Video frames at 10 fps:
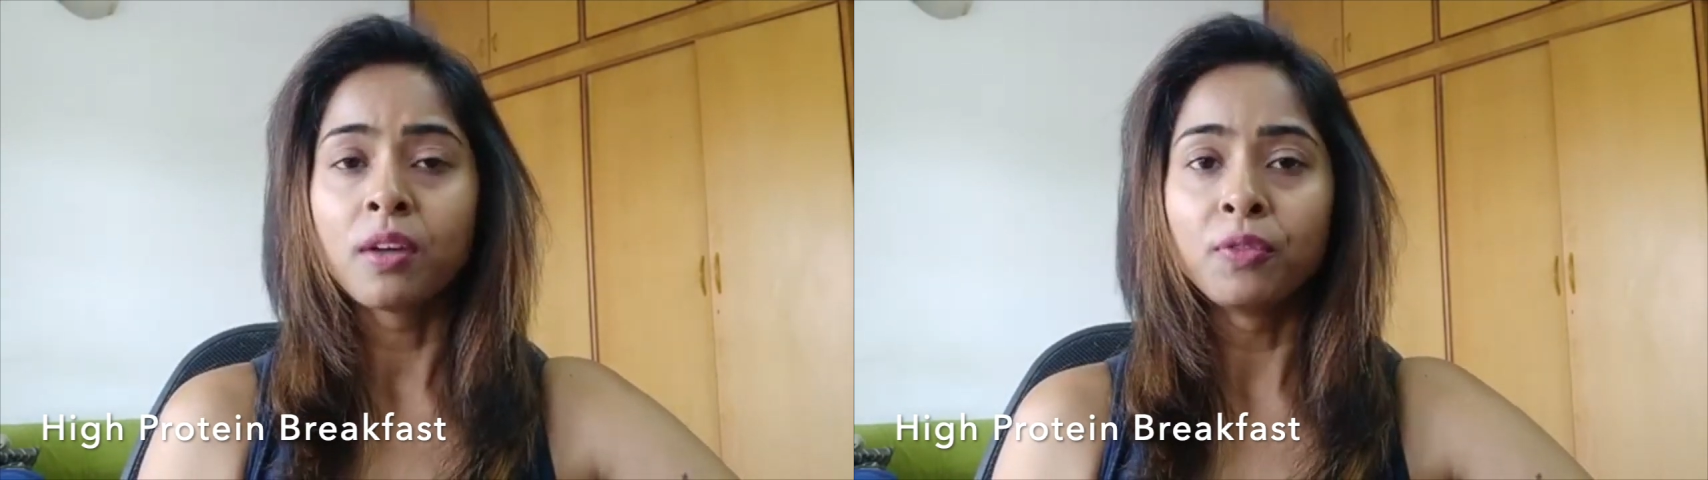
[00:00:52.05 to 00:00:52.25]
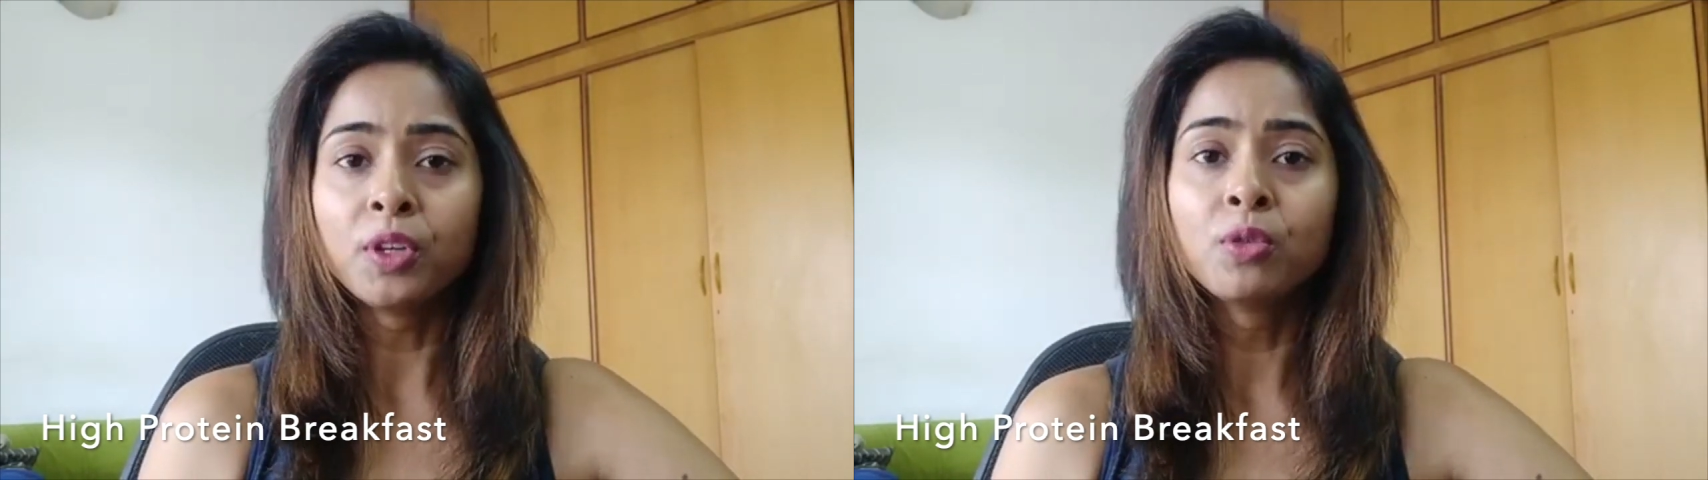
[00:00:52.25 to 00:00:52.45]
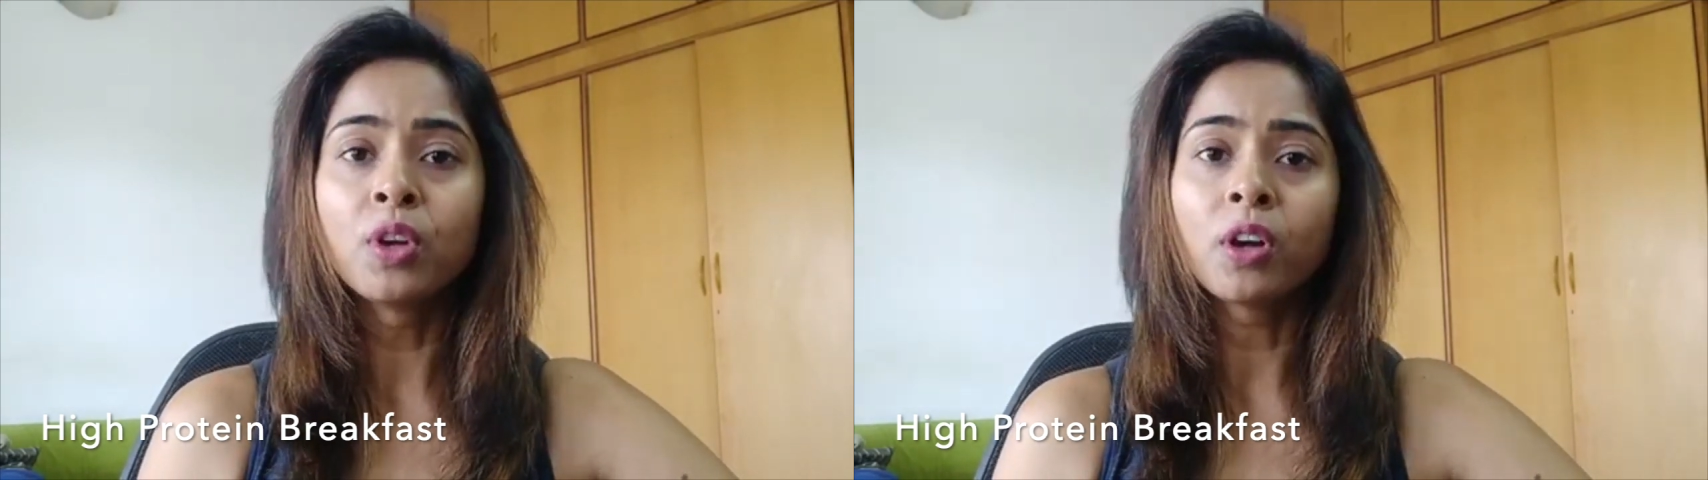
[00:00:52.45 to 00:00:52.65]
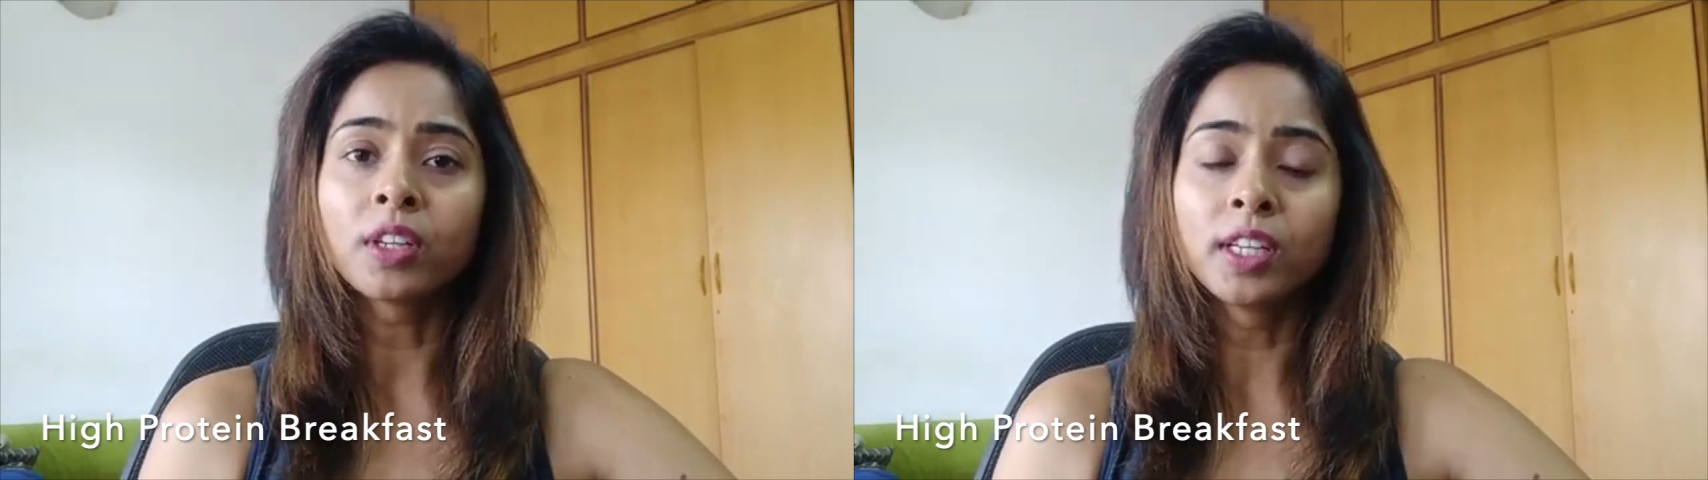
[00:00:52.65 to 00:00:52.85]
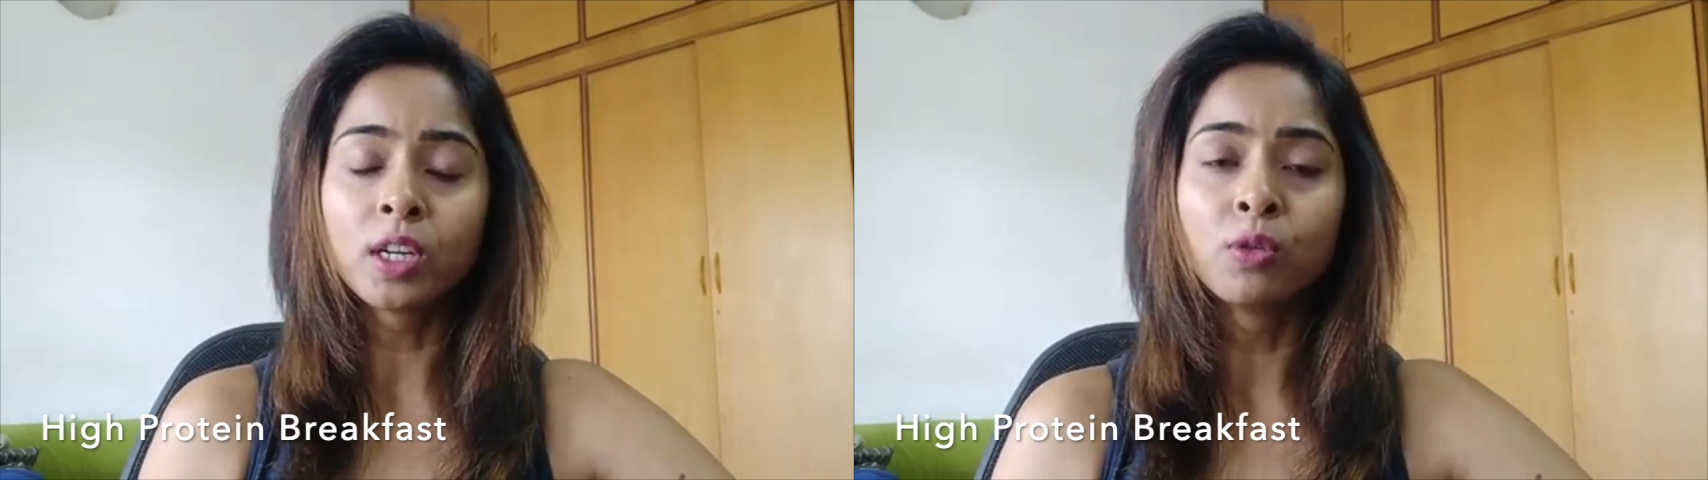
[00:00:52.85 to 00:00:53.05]
We do
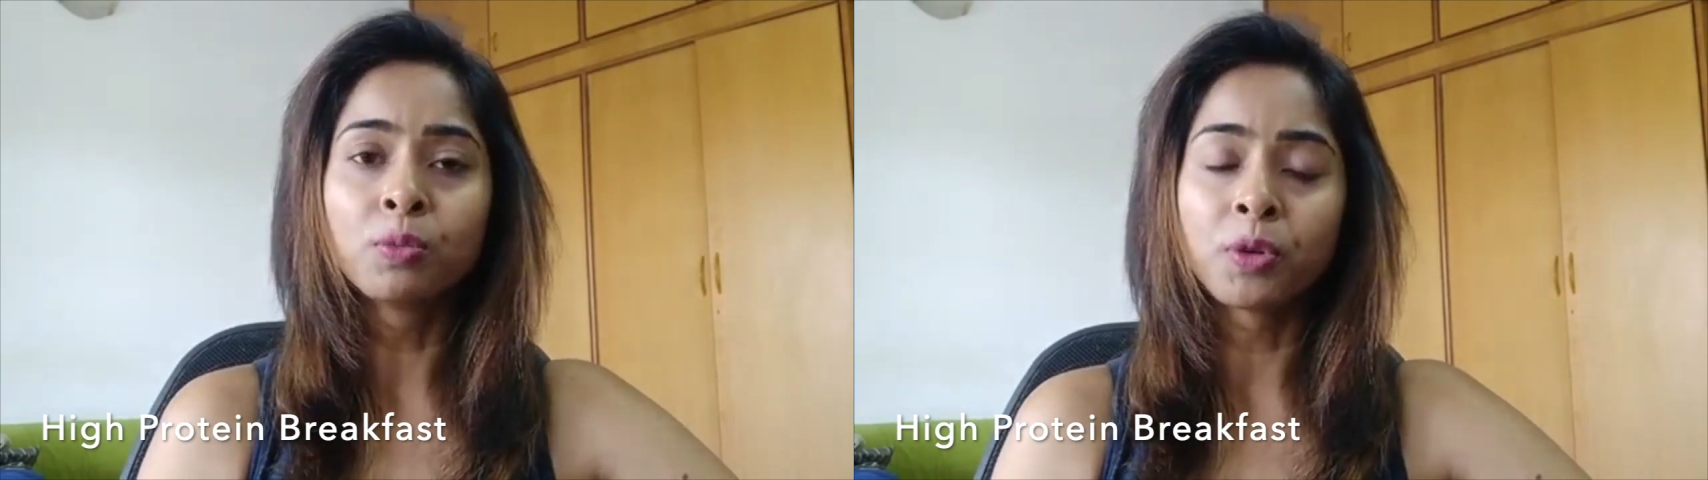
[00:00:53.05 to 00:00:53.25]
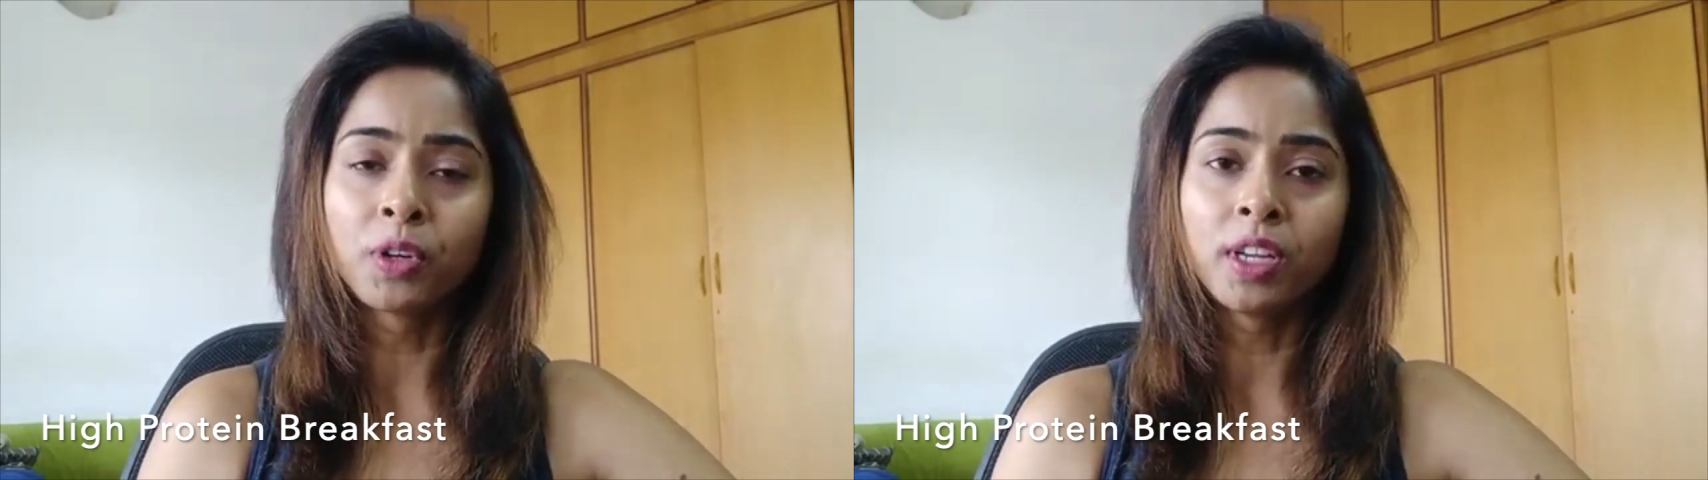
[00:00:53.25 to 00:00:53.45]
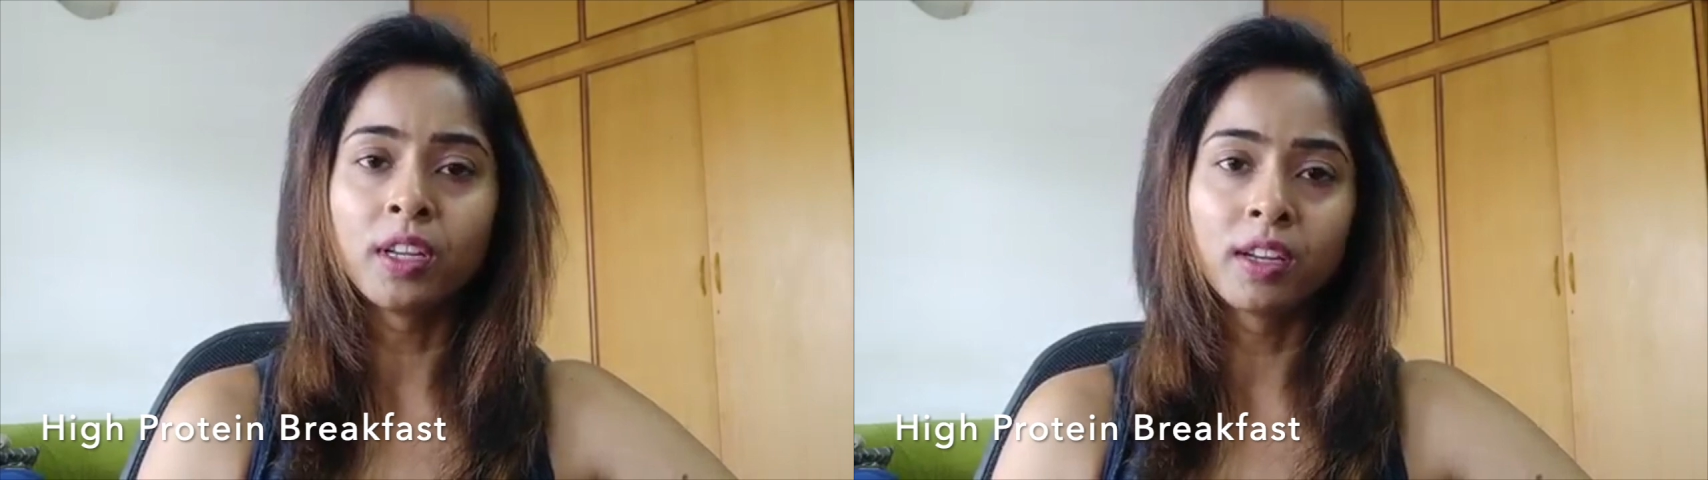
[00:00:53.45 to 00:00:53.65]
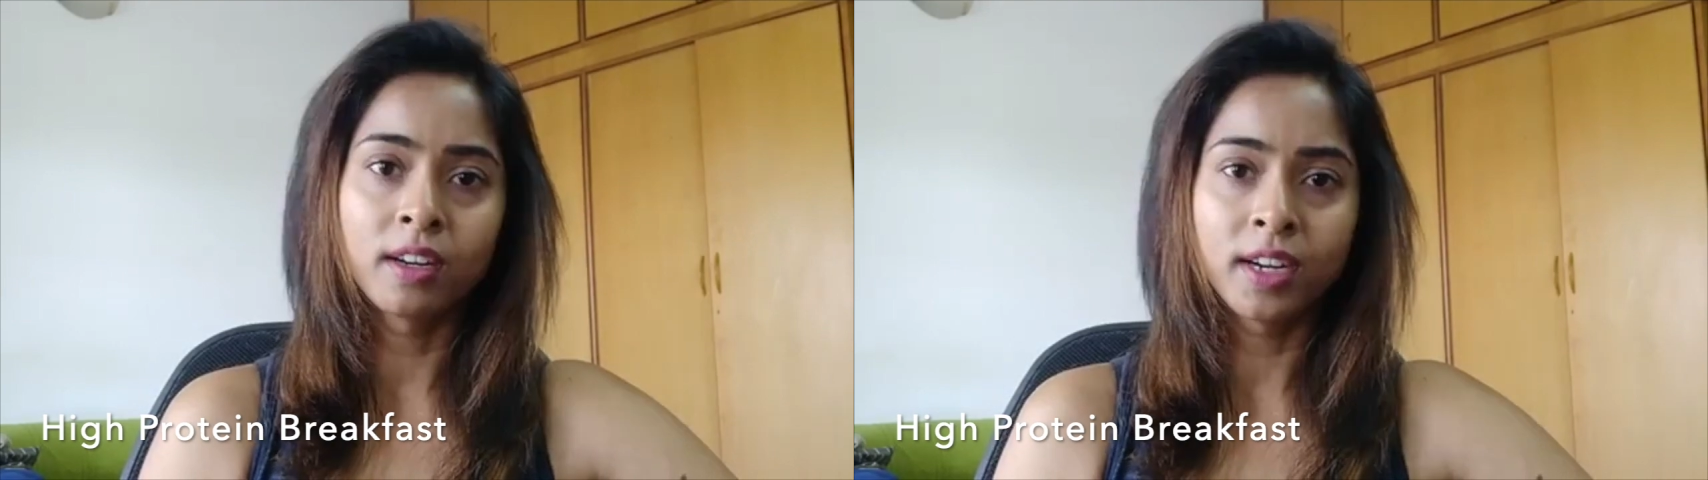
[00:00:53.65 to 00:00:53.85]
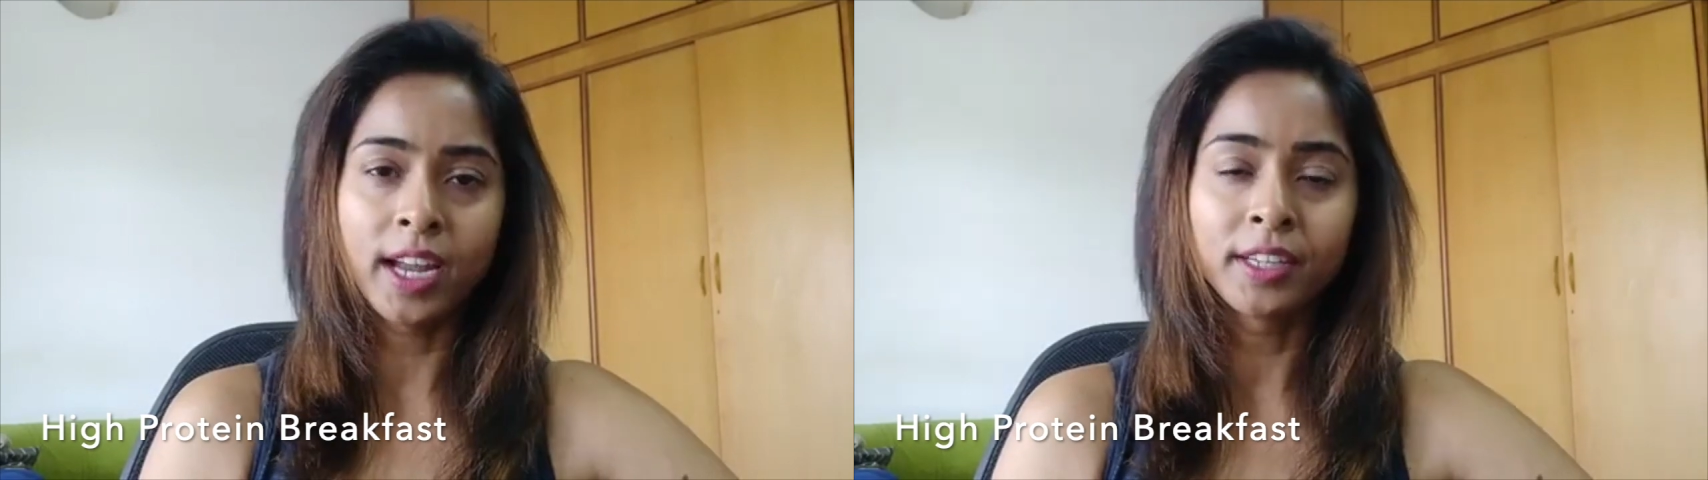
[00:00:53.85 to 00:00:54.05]
not include protein in
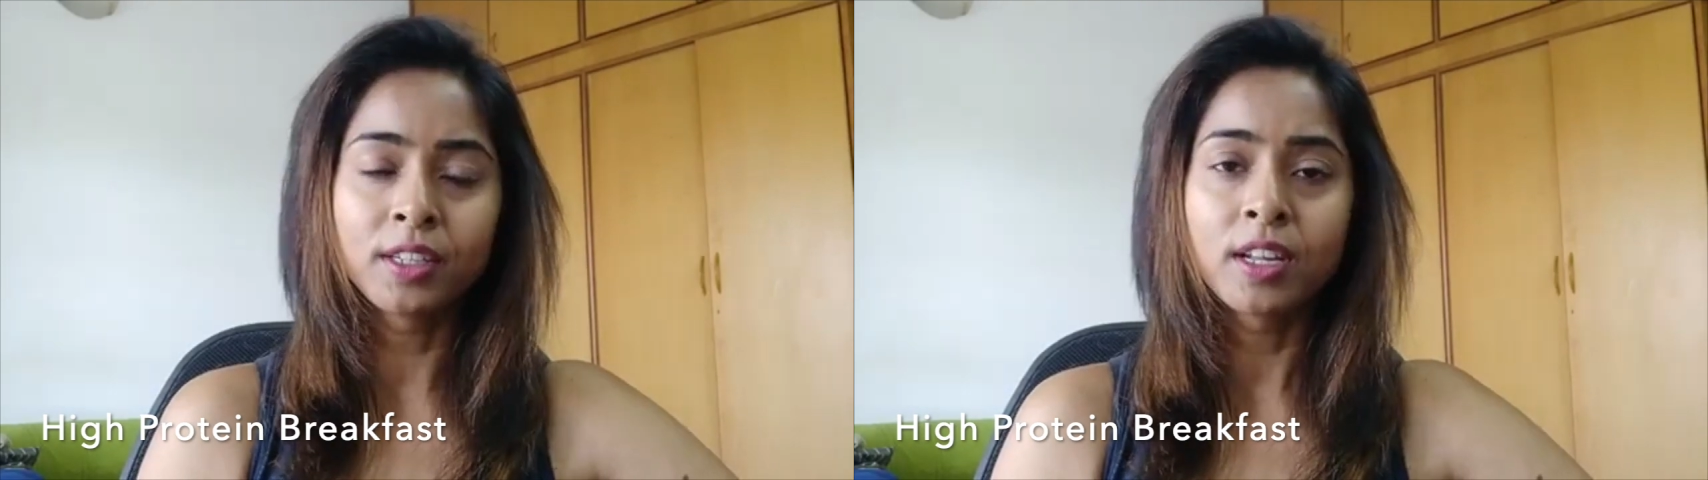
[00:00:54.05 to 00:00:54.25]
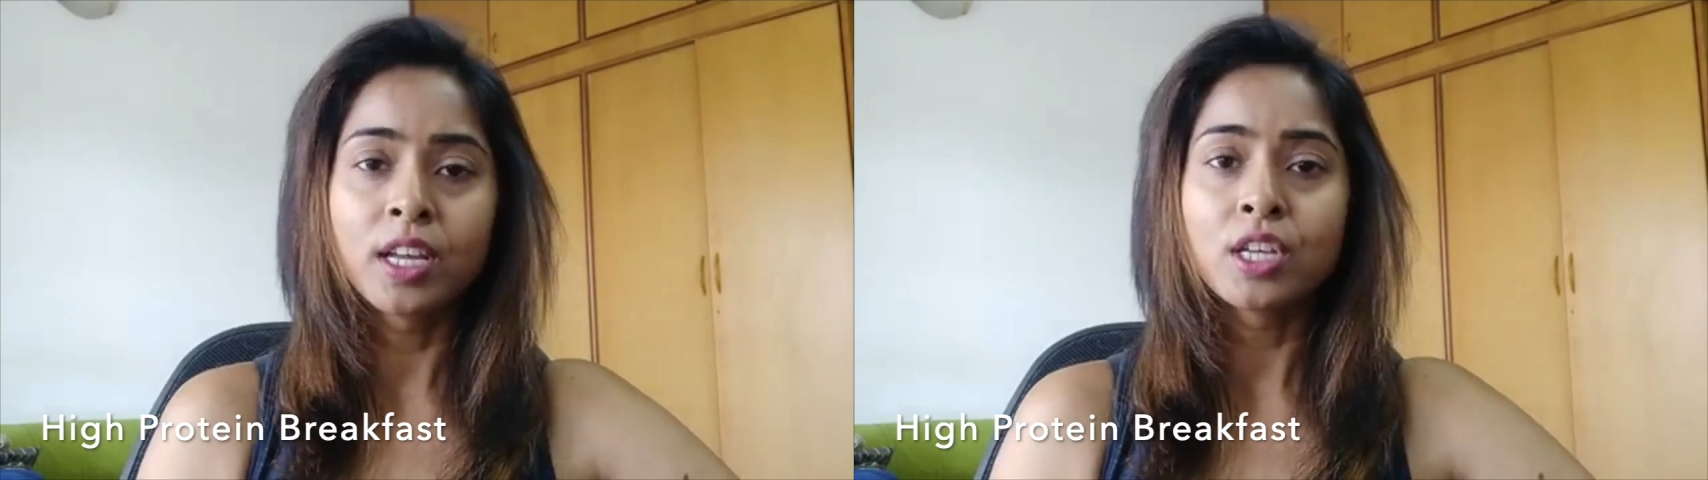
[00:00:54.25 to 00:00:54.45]
our diet.